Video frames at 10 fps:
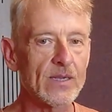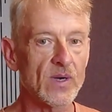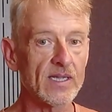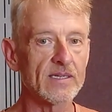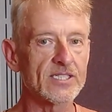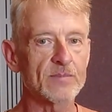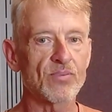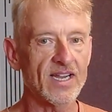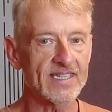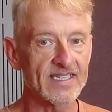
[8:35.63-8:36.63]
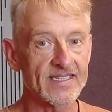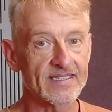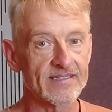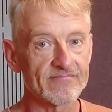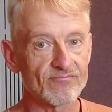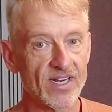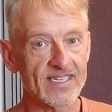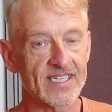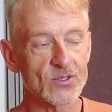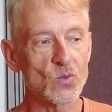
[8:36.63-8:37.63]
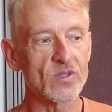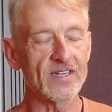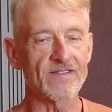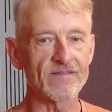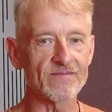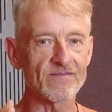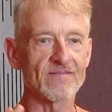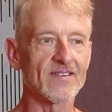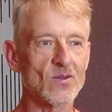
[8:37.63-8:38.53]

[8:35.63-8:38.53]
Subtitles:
Anyway, just practice all the different